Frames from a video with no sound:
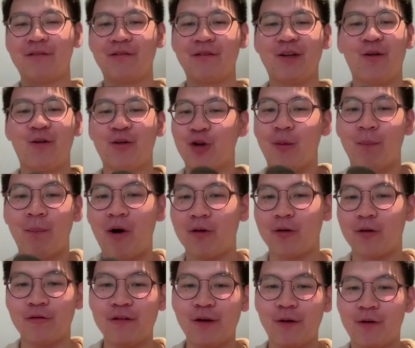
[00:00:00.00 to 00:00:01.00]
your
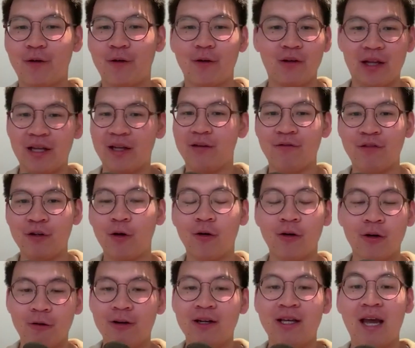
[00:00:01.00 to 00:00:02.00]
bottle filled, or like if you
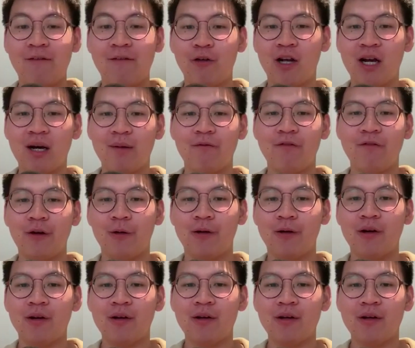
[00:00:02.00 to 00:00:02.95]
don't already have your cup filled.